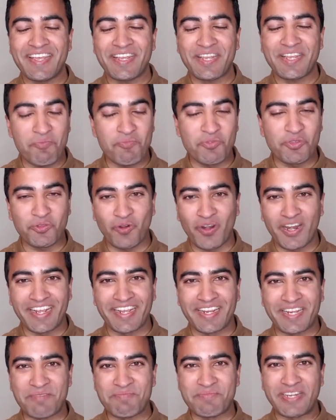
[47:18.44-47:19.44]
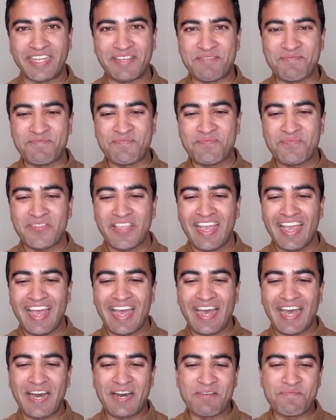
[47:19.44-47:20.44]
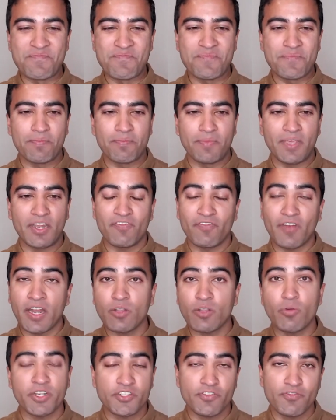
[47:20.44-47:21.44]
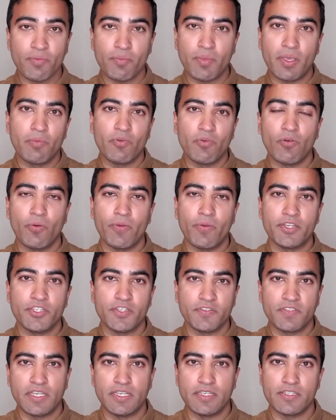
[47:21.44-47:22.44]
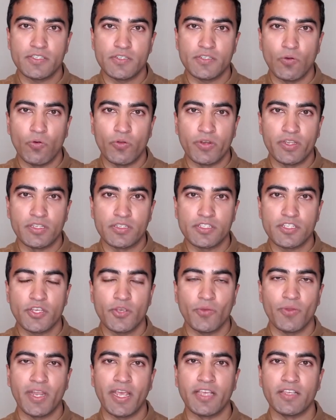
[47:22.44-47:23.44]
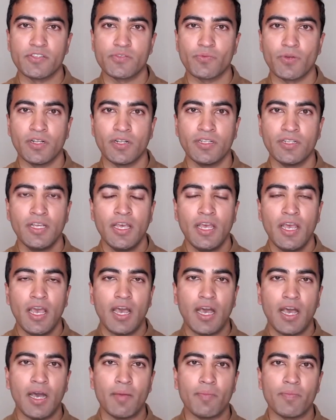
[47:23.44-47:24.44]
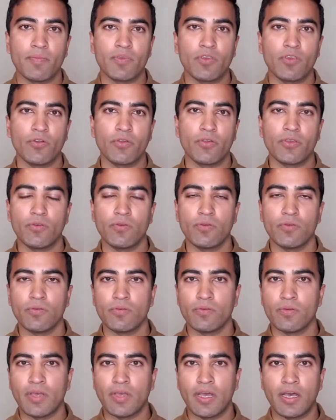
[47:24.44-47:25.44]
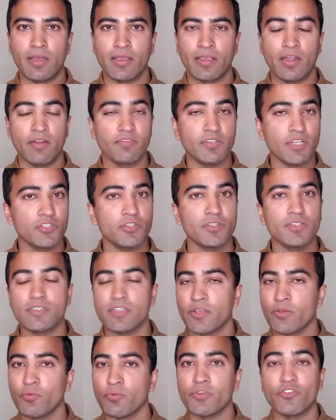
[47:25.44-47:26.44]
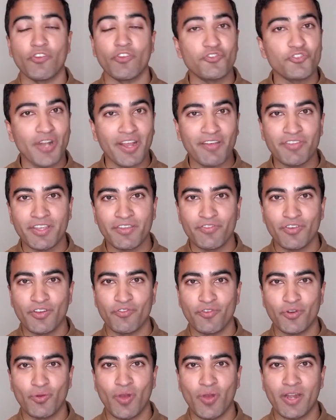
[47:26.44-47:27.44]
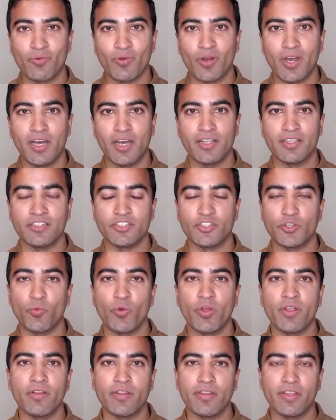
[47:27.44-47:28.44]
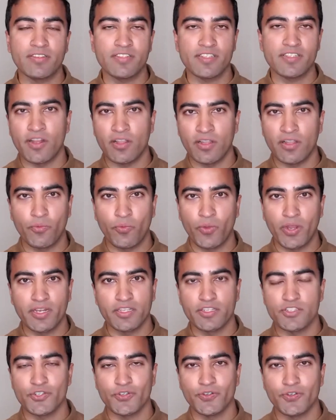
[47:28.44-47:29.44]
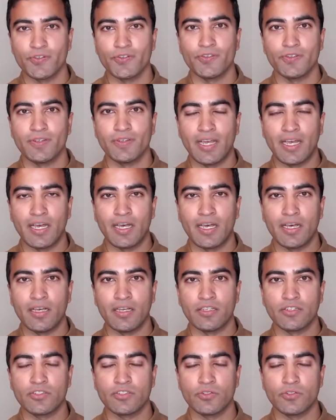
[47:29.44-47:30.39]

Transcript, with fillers: come with running a company. Mina, final question for me before we shift gears to audience Q&A as well. You know, you kind of touched on this, that you were sort of traveling for quite a while, and you weren't necessarily wedded to